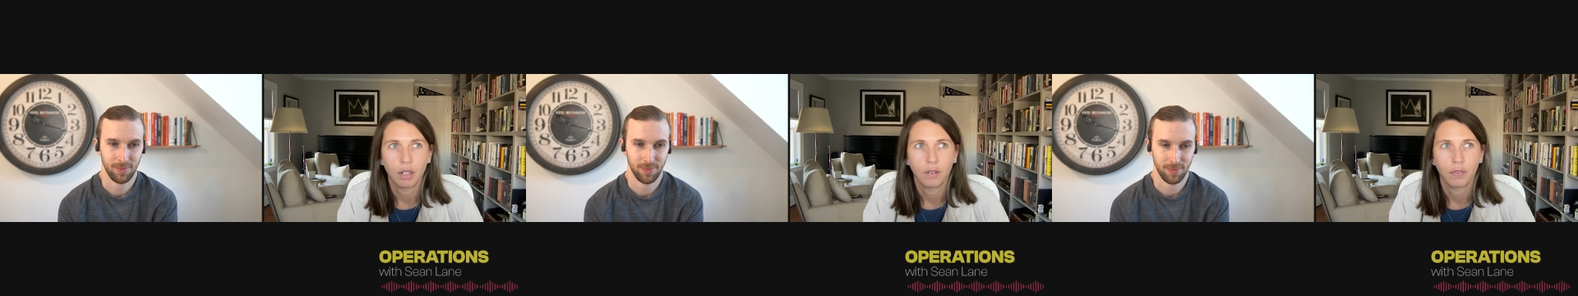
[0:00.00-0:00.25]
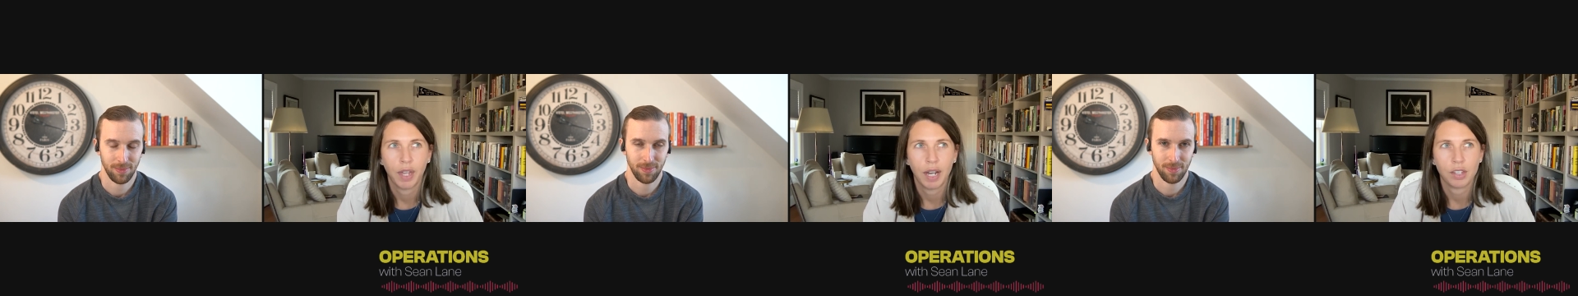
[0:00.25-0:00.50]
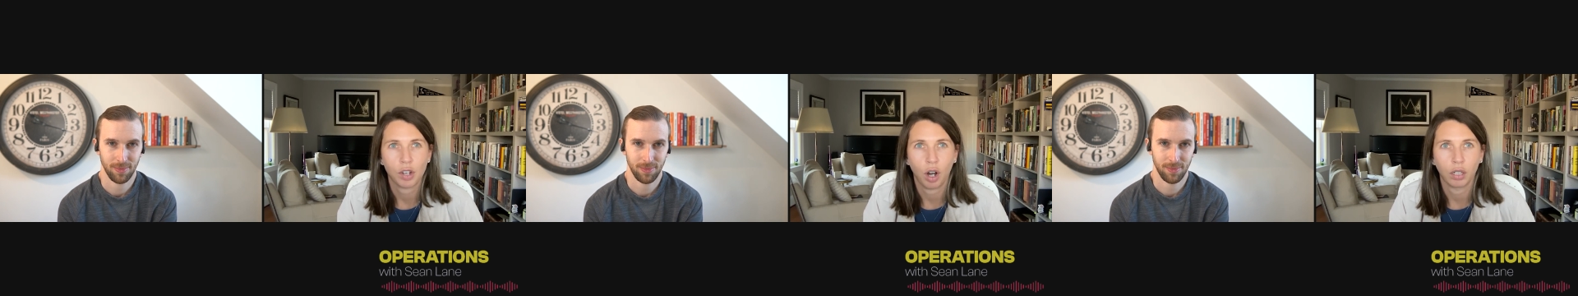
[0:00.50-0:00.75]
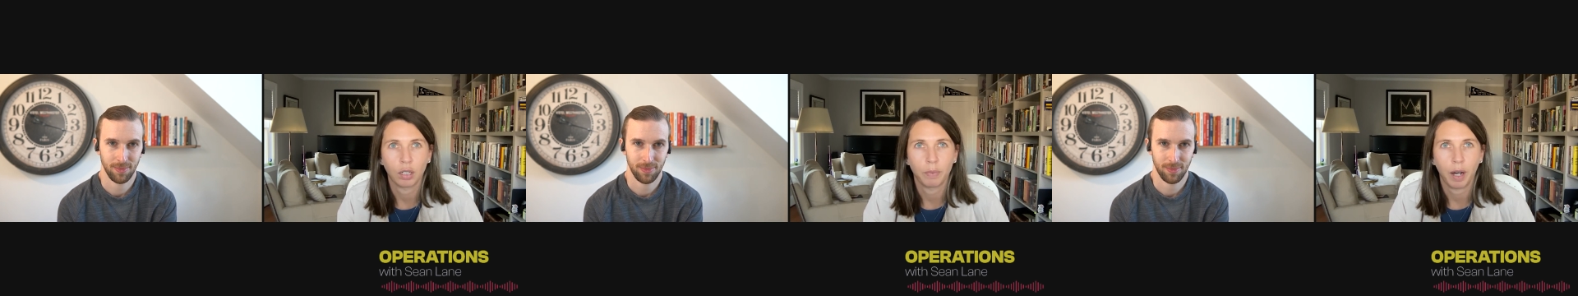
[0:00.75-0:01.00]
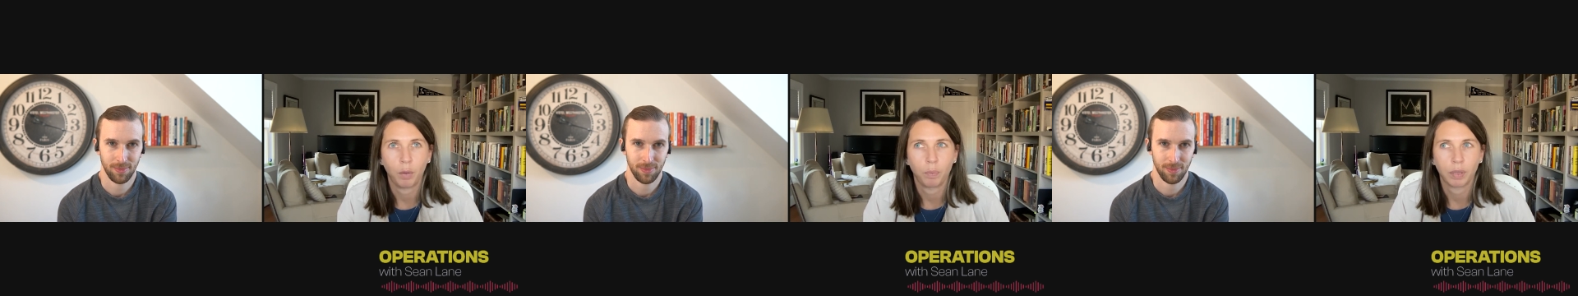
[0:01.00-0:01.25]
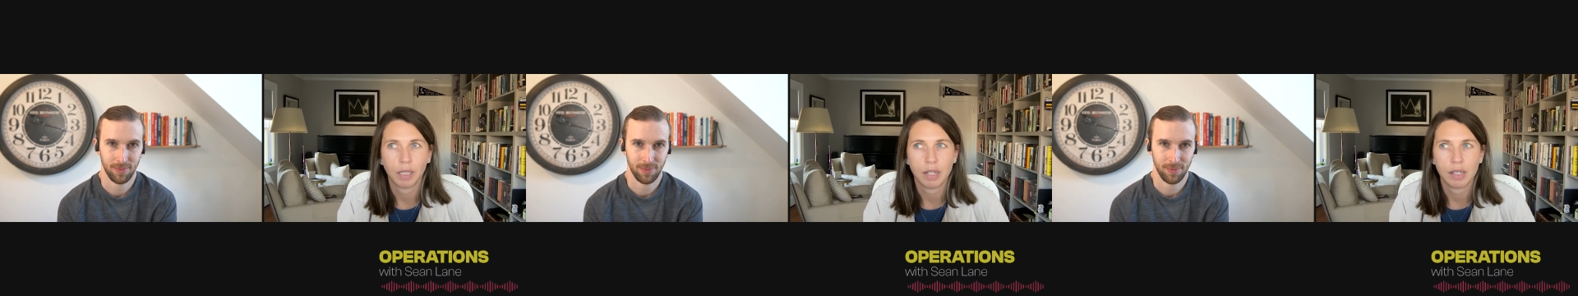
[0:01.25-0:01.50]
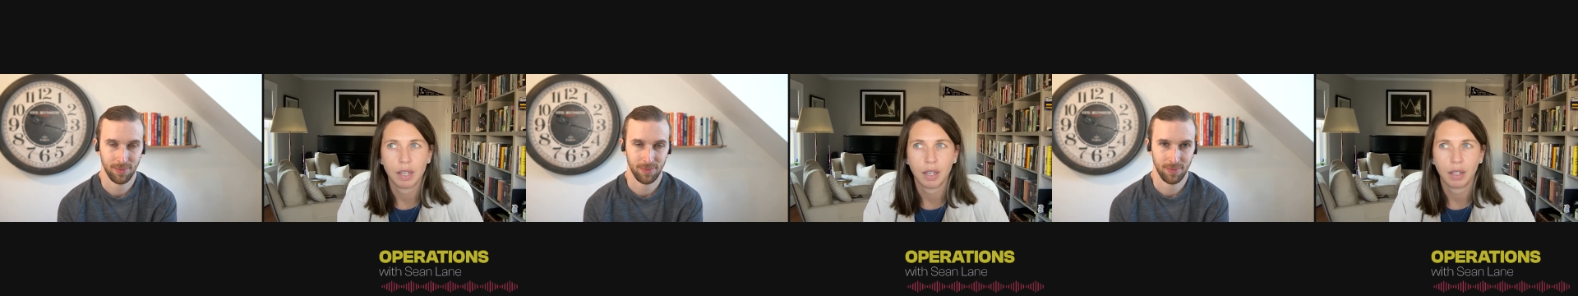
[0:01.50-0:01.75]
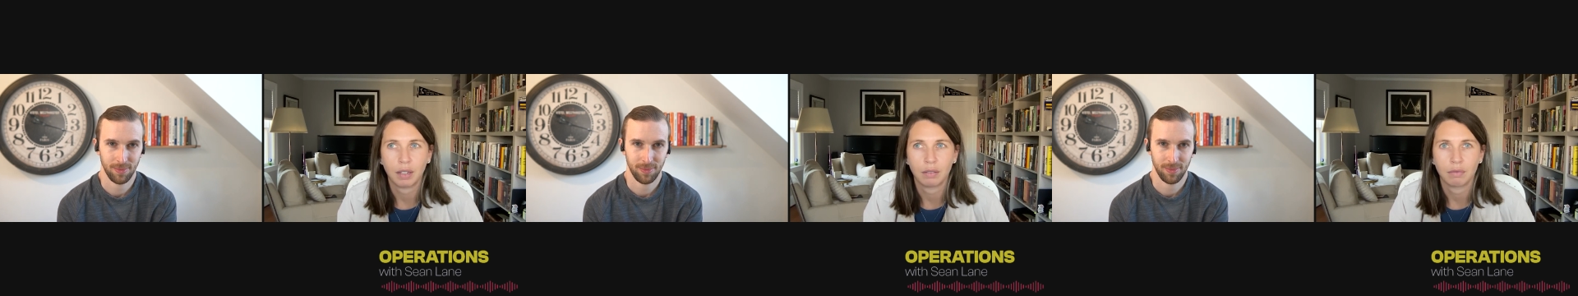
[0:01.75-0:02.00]
Speaker 1: that it's all about
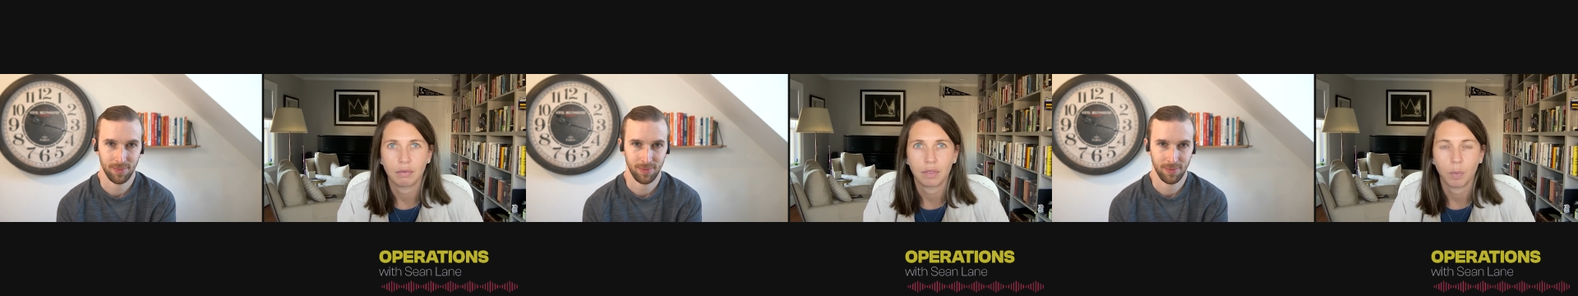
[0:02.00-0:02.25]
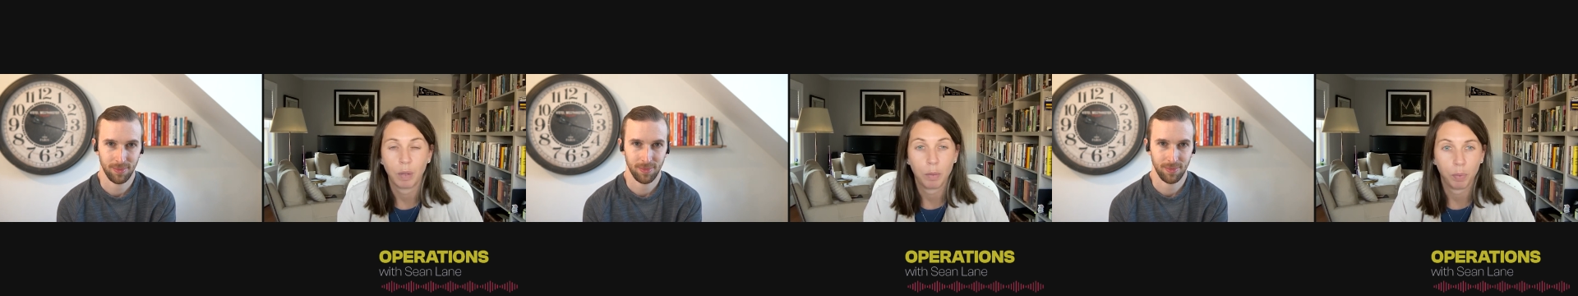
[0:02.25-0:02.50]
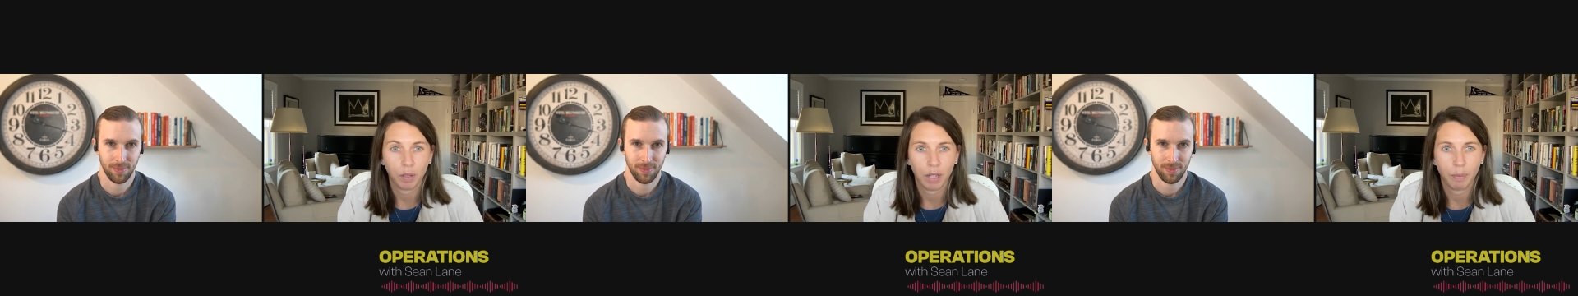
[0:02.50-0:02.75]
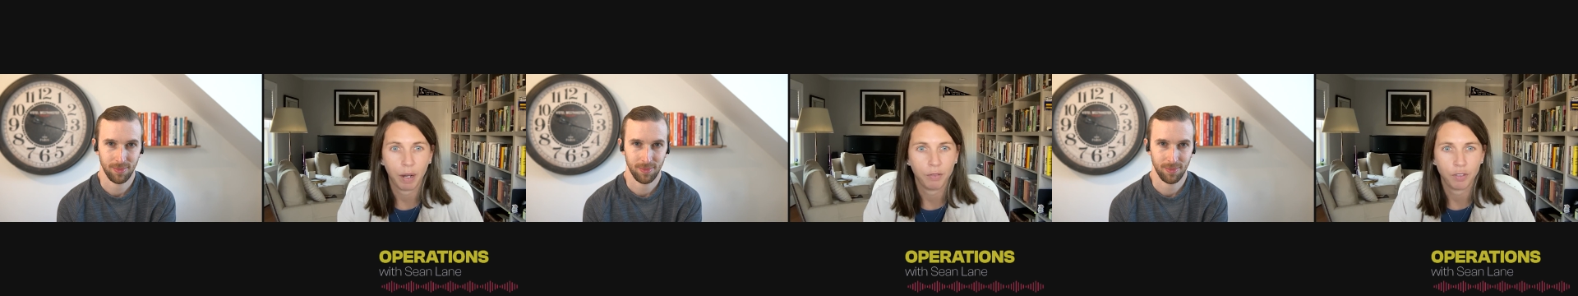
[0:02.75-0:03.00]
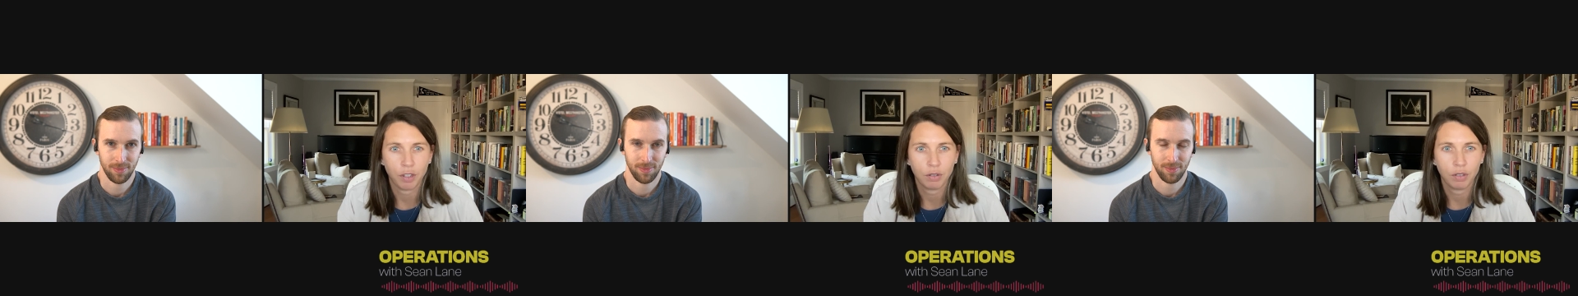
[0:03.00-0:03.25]
pleasing the people above you,